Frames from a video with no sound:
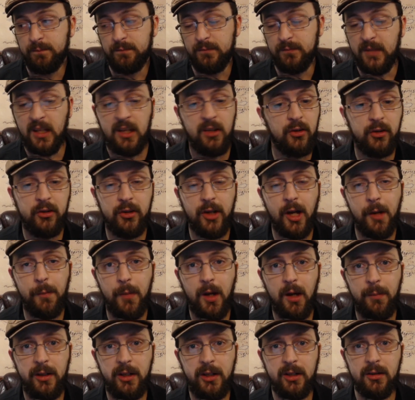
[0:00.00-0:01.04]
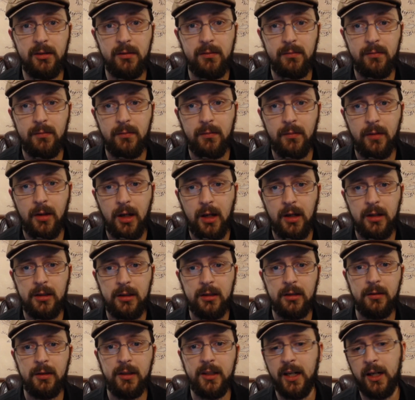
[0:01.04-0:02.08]
he's just Tom Bombadil.
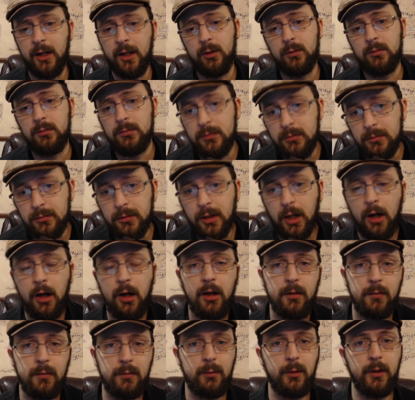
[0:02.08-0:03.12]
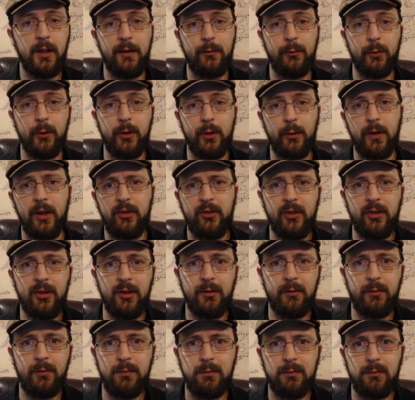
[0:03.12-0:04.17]
Now, we're left with the question
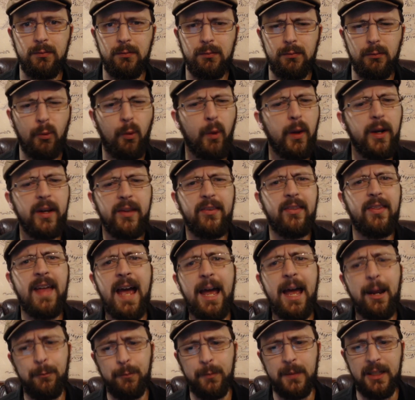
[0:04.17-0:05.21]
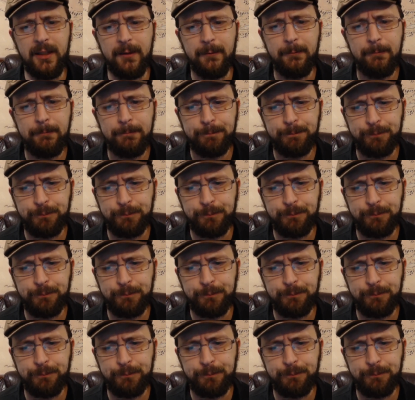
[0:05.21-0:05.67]
of what does that mean?